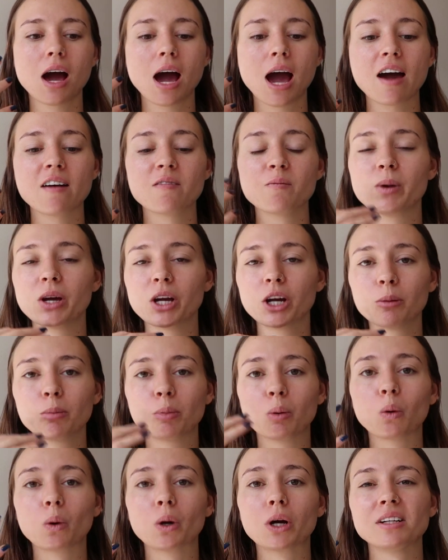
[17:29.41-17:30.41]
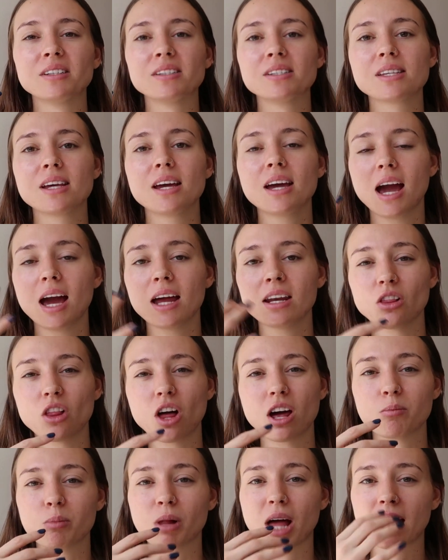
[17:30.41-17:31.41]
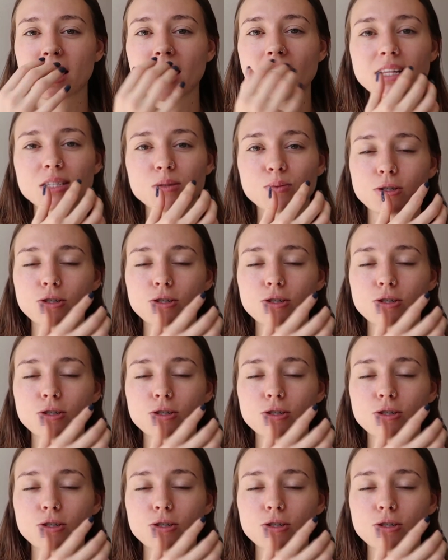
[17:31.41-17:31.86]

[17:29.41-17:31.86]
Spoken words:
I have bigger pores and a lot of blackheads,